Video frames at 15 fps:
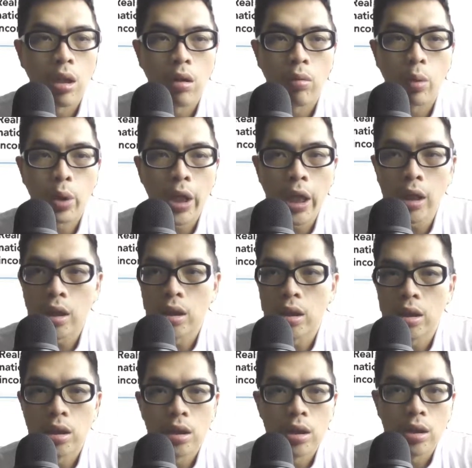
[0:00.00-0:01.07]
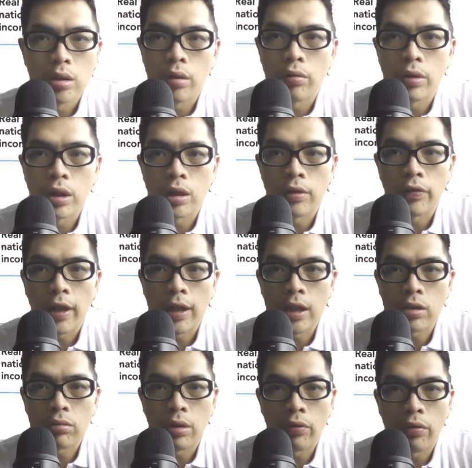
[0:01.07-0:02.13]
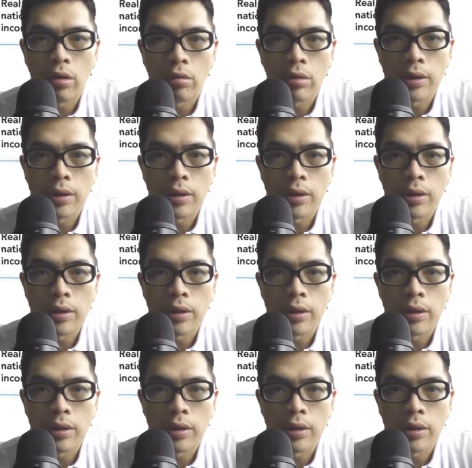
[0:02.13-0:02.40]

Okay, so this is fairly straightforward.